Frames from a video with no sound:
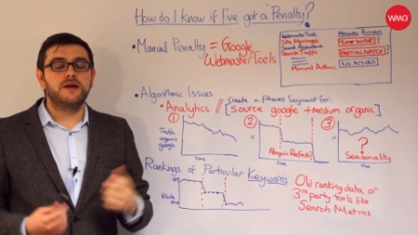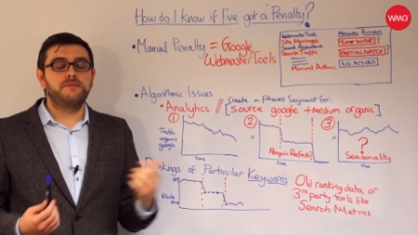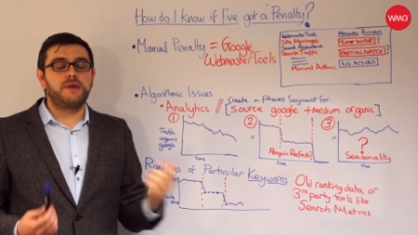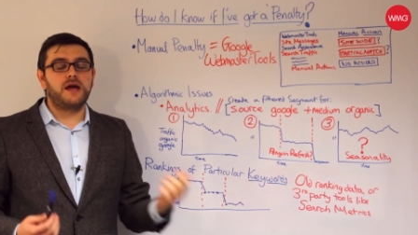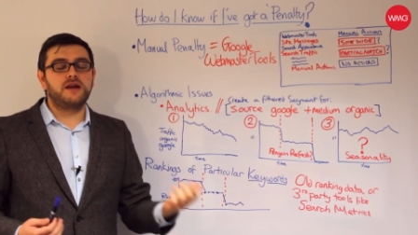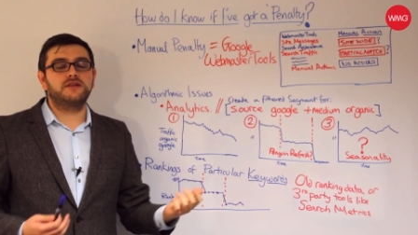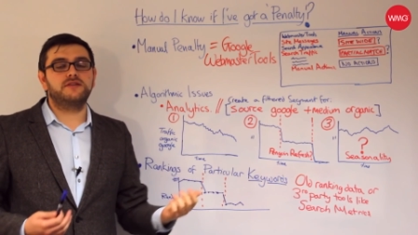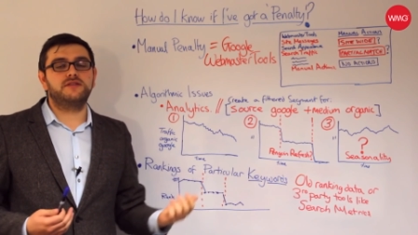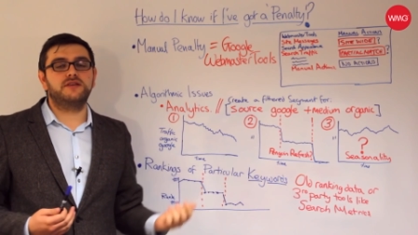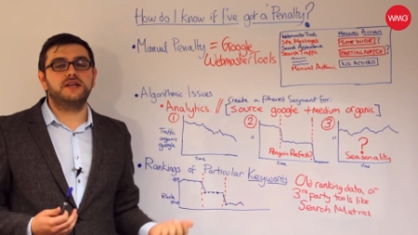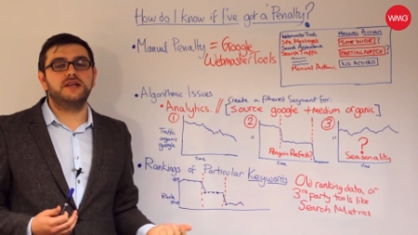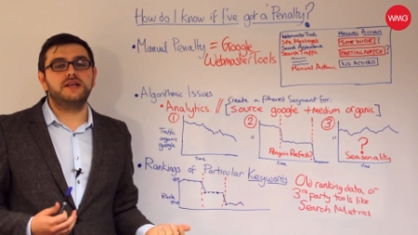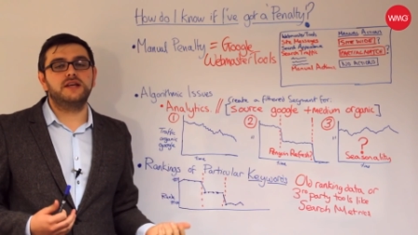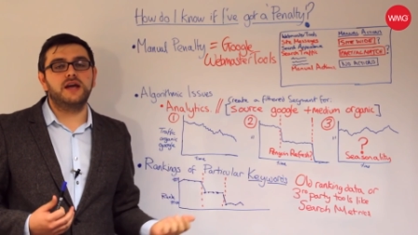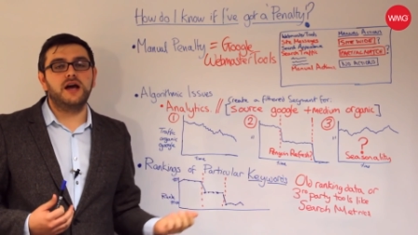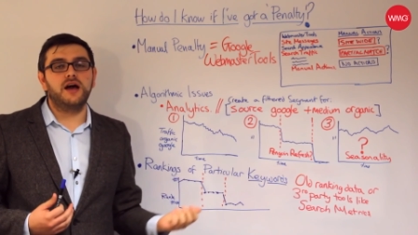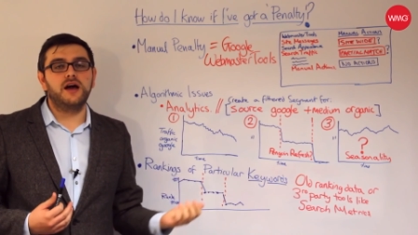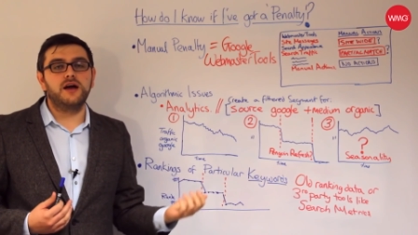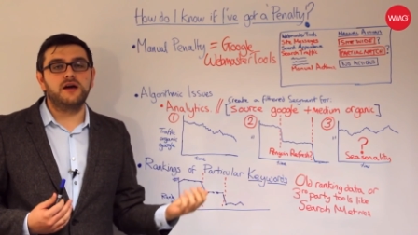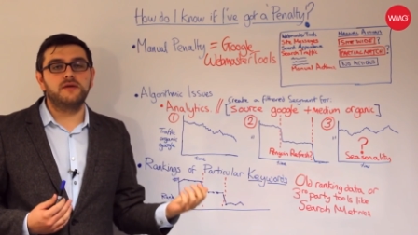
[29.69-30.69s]

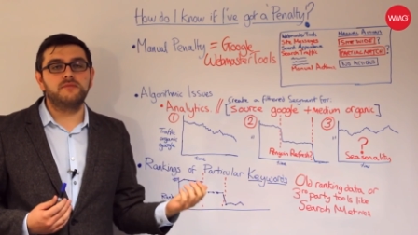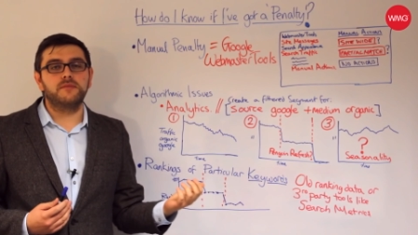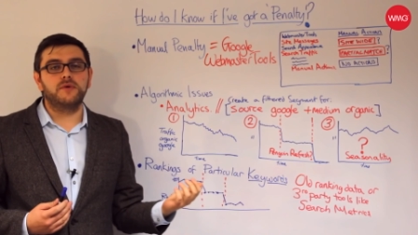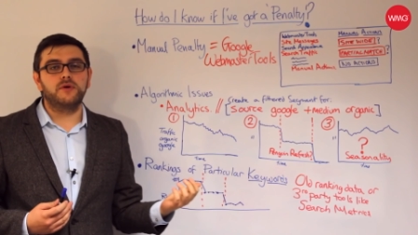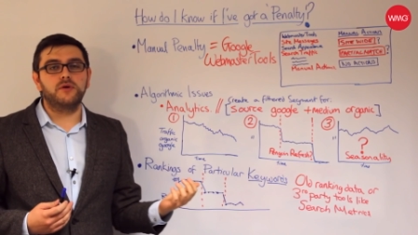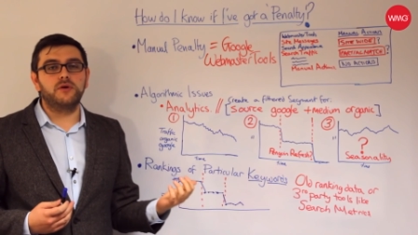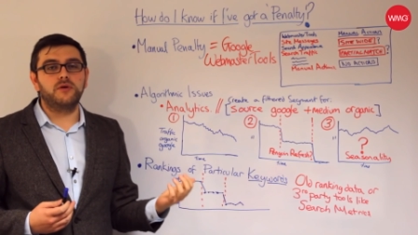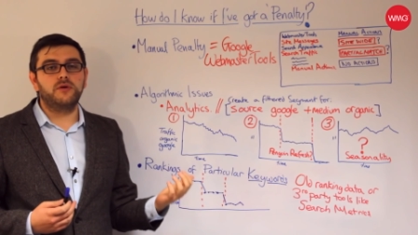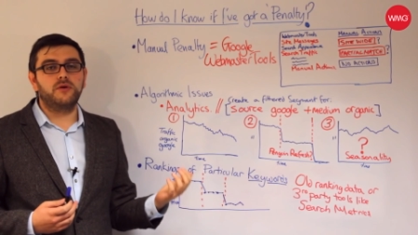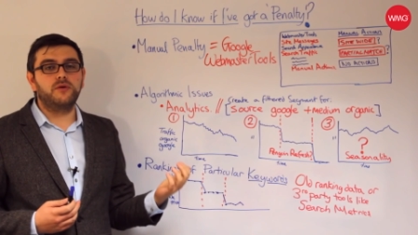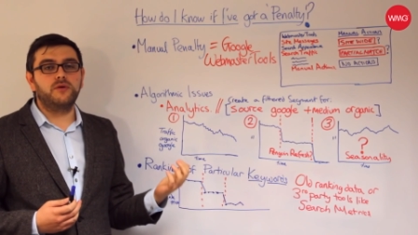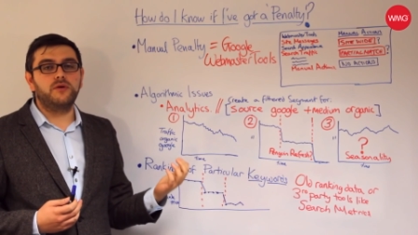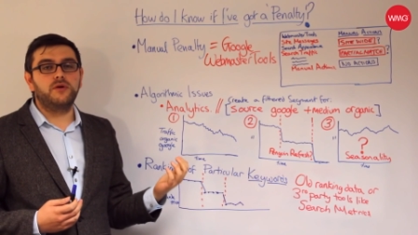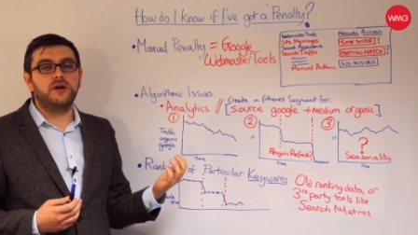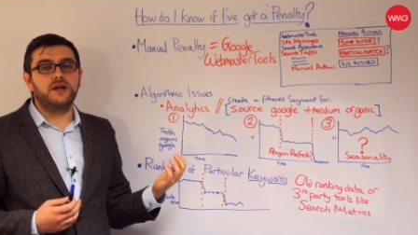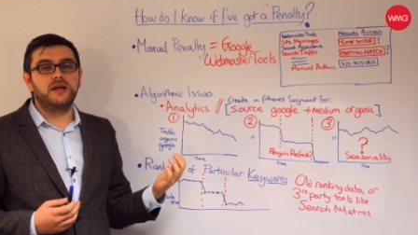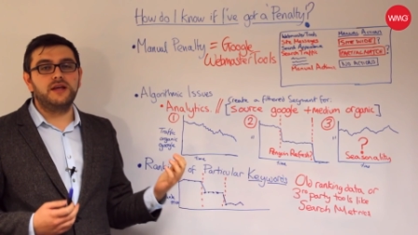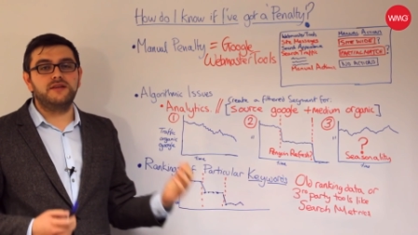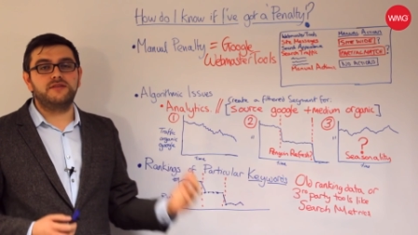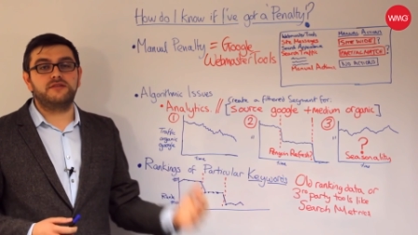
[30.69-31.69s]
Penalty
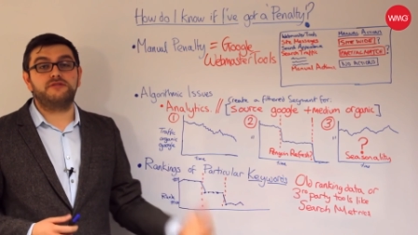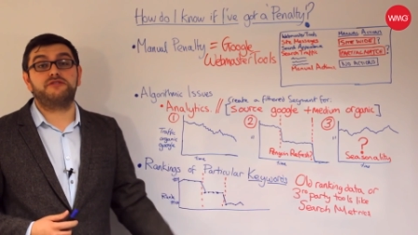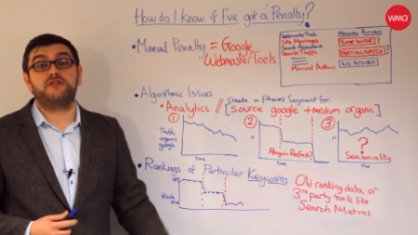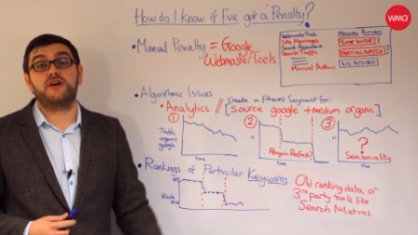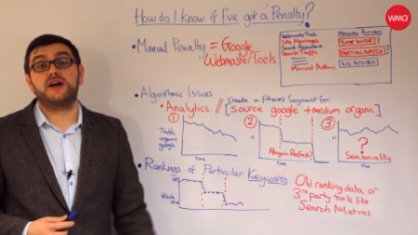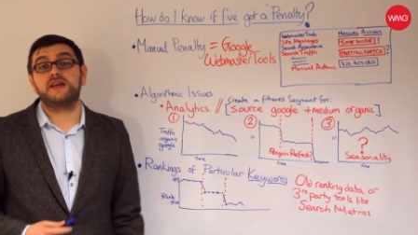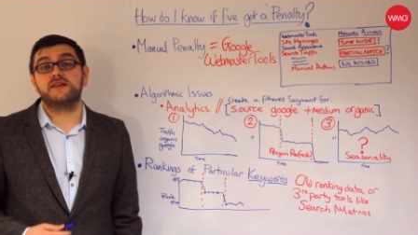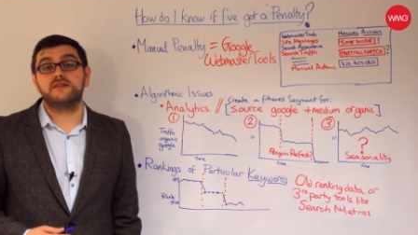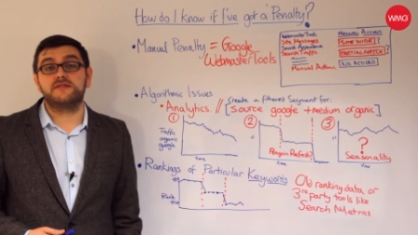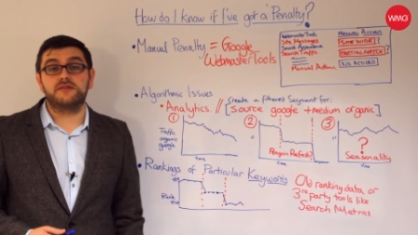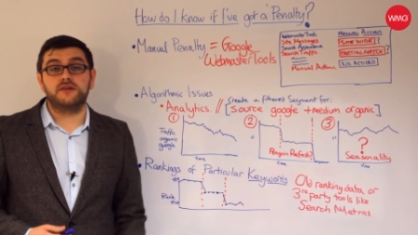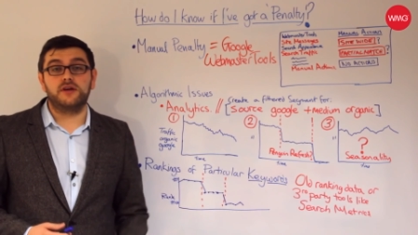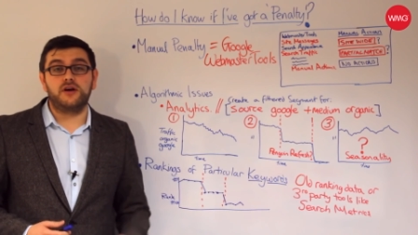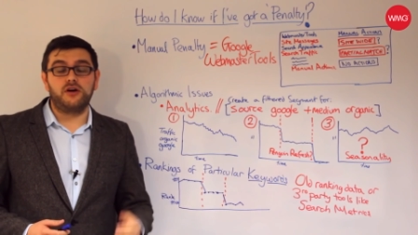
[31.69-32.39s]
is a phrase